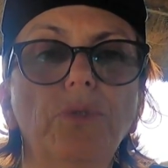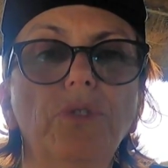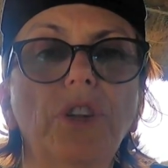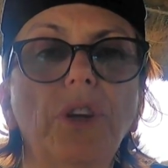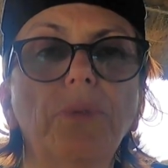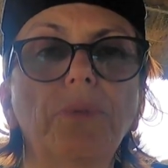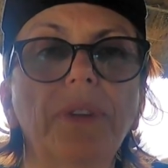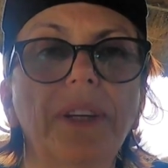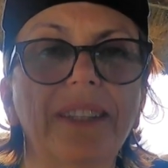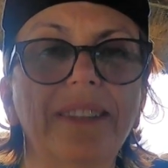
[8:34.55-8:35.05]

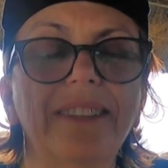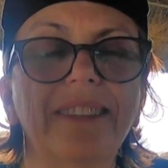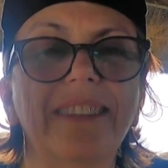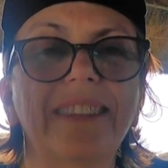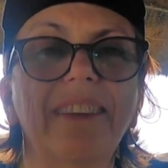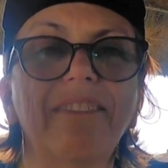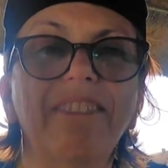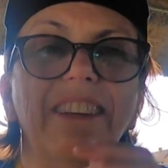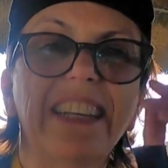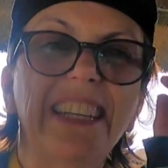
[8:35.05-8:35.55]
don't
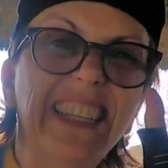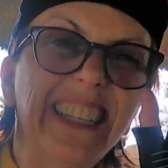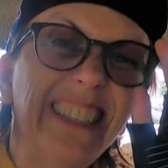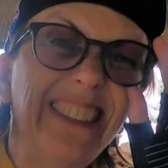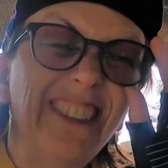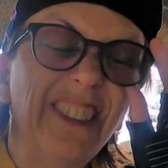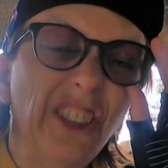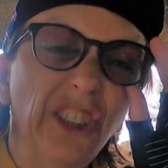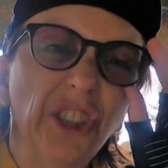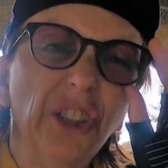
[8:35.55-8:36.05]
necessarily
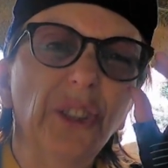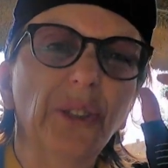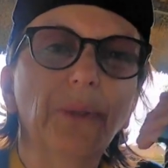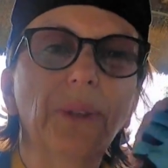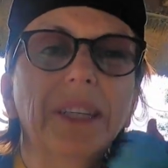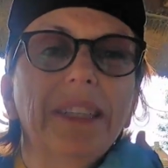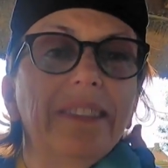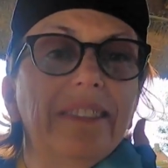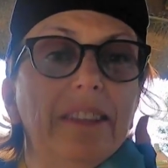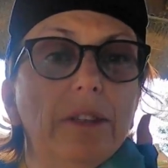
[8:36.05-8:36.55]
need to do
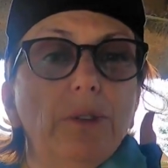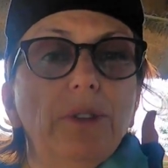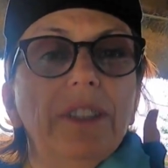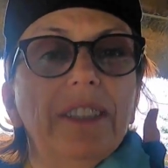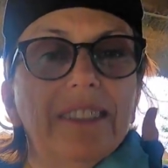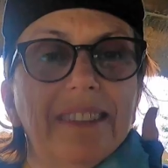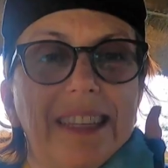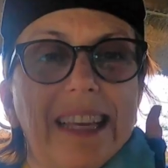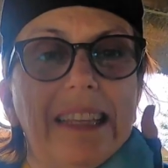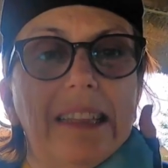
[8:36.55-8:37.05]
is sit on
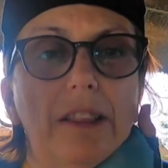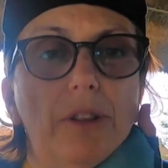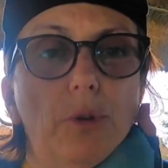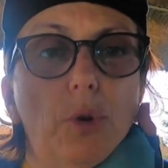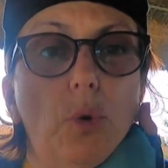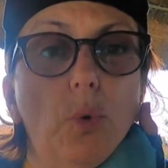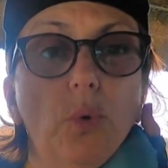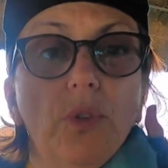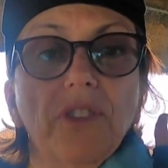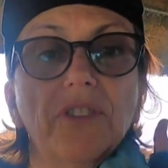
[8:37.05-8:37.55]
your saddle
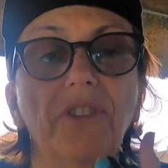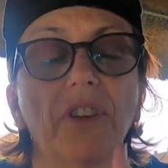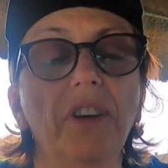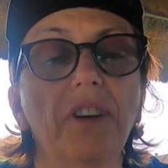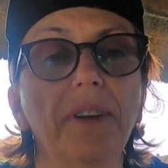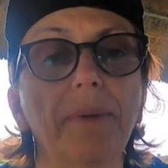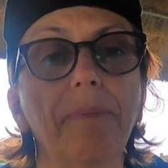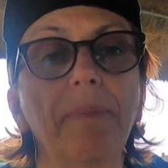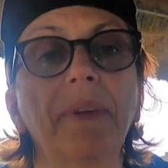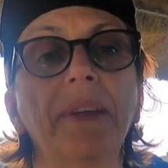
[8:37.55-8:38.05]
all the
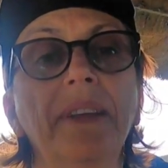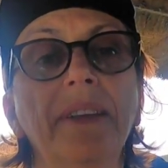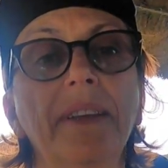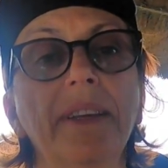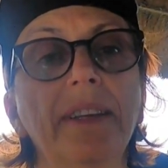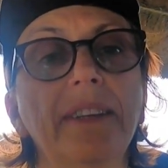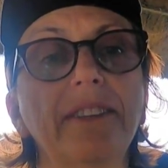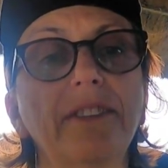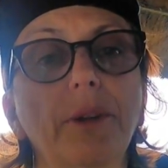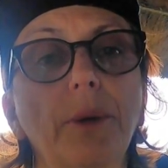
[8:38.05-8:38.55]
time.
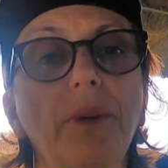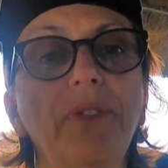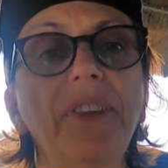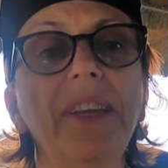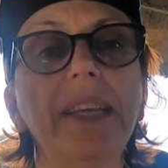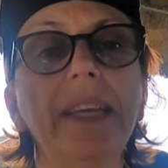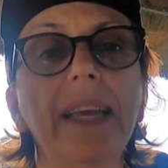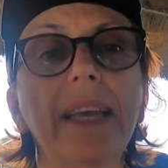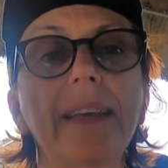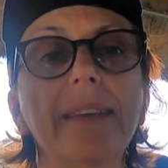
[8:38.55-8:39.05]
So if
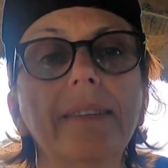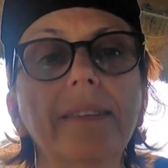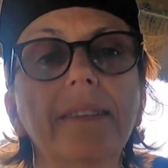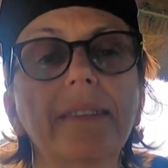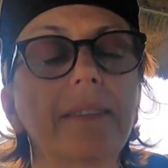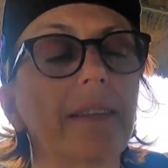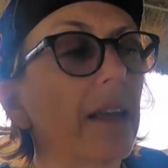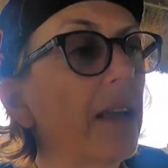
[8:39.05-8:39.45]
it gets